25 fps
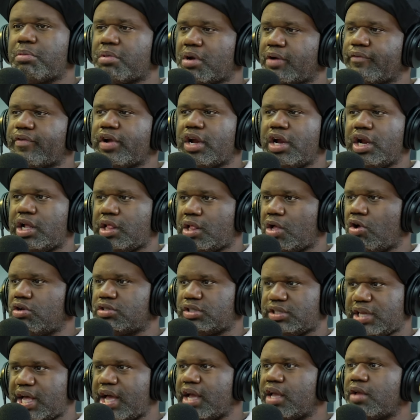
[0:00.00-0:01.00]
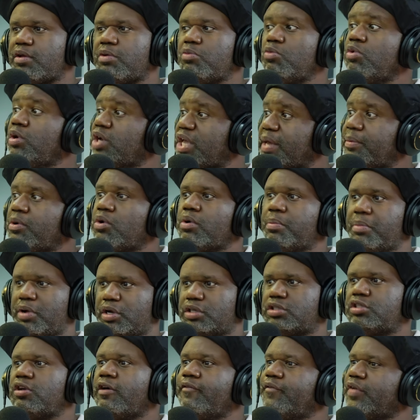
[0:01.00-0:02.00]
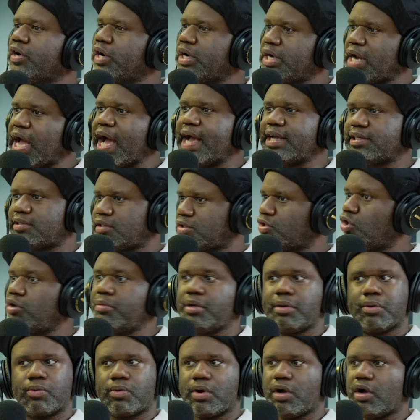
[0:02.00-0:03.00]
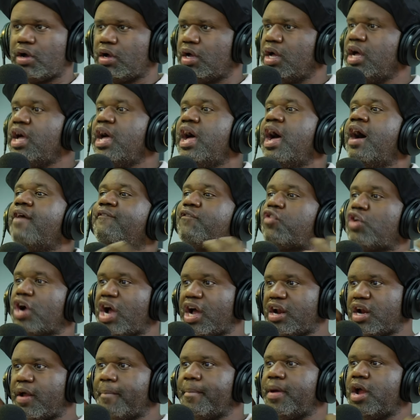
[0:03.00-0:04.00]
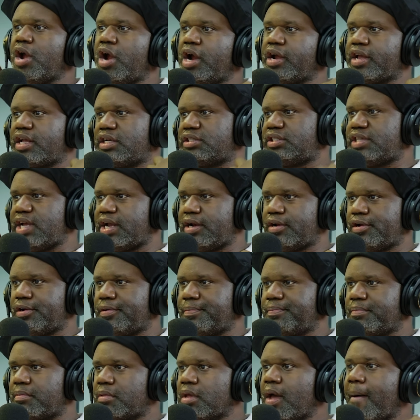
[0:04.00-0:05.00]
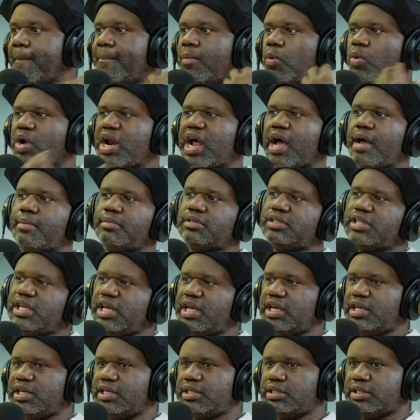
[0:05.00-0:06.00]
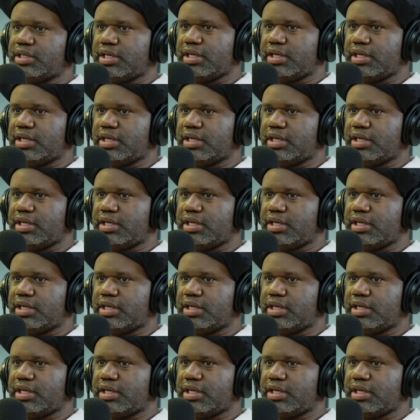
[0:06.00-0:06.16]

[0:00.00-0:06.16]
women are very close. Like, Kenyan women are still very nice. Don't get me wrong. For an American standard. But what I'm saying is